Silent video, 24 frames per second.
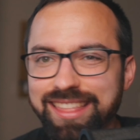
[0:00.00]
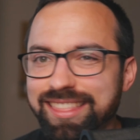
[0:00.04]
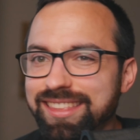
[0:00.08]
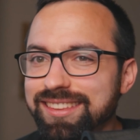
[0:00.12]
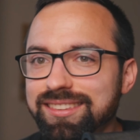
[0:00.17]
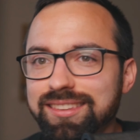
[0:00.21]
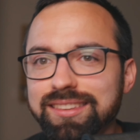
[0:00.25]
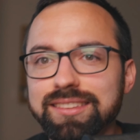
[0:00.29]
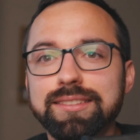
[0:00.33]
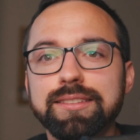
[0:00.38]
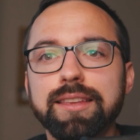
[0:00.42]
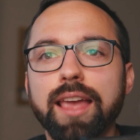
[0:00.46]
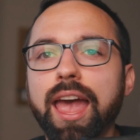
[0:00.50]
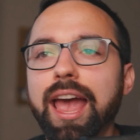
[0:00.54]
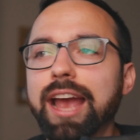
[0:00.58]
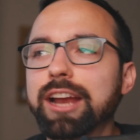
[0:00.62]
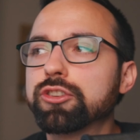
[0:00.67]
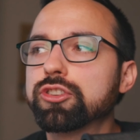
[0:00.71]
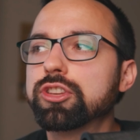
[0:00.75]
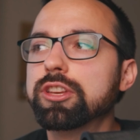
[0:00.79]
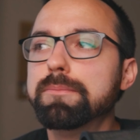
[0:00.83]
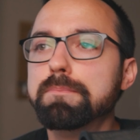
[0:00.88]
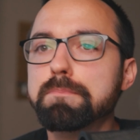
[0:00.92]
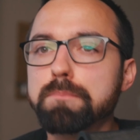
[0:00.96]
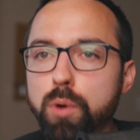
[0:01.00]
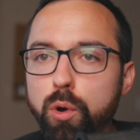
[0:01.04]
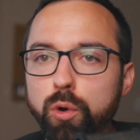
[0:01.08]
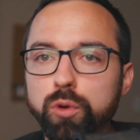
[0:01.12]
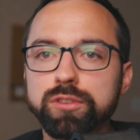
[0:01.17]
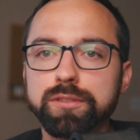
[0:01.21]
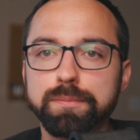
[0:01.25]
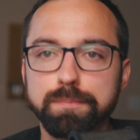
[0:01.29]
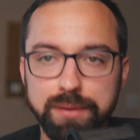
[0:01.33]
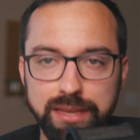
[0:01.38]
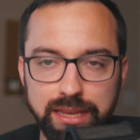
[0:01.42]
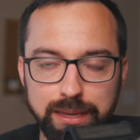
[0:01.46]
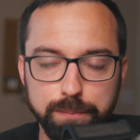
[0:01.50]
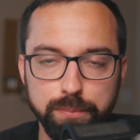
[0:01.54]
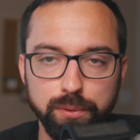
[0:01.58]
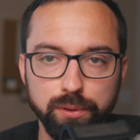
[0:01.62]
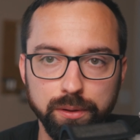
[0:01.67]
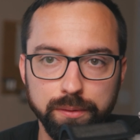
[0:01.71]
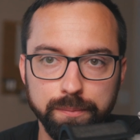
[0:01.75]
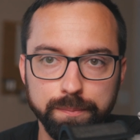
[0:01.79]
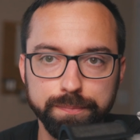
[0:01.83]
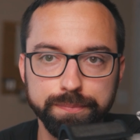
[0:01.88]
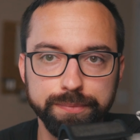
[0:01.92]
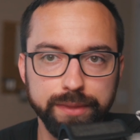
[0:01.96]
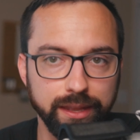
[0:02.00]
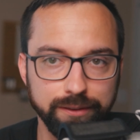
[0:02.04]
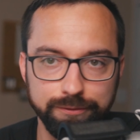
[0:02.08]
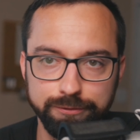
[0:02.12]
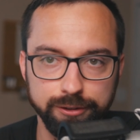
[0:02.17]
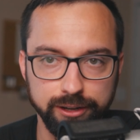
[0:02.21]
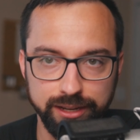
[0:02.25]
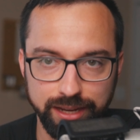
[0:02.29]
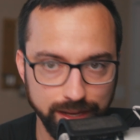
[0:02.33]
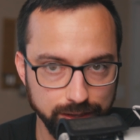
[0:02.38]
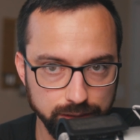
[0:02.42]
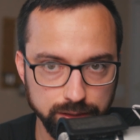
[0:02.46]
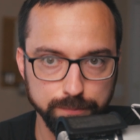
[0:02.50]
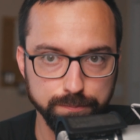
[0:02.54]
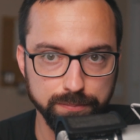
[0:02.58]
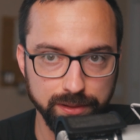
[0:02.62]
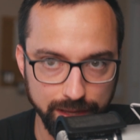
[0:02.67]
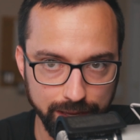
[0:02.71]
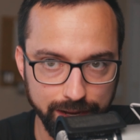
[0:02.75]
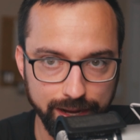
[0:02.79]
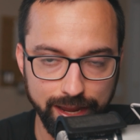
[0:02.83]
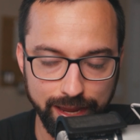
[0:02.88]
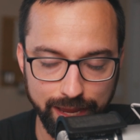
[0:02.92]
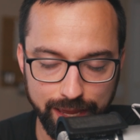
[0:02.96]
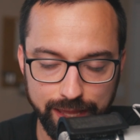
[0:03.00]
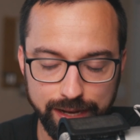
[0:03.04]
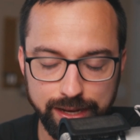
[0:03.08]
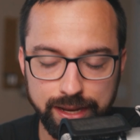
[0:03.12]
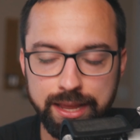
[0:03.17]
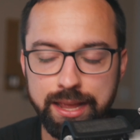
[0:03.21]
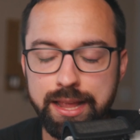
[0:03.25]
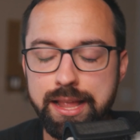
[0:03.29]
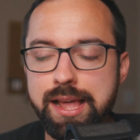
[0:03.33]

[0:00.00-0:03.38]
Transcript: And this is actually most people that forget to plan ahead.